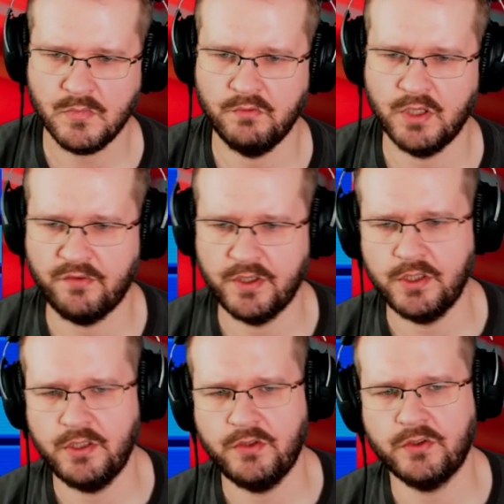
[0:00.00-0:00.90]
We have a
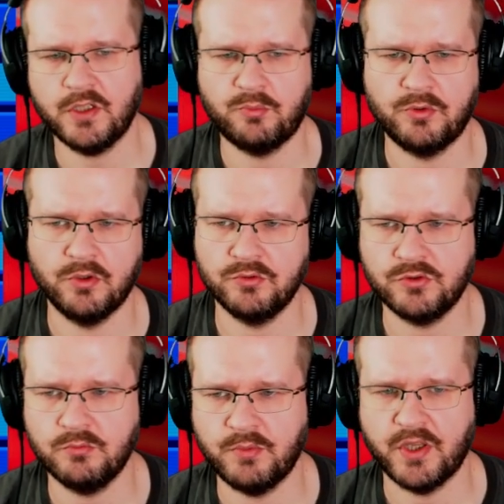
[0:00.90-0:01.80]
decent approach,
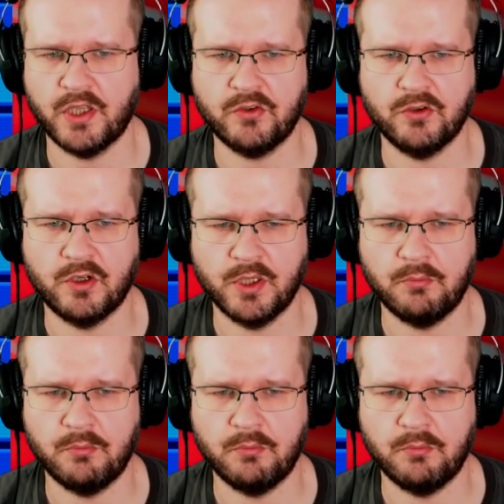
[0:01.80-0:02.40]
but that's gonna be a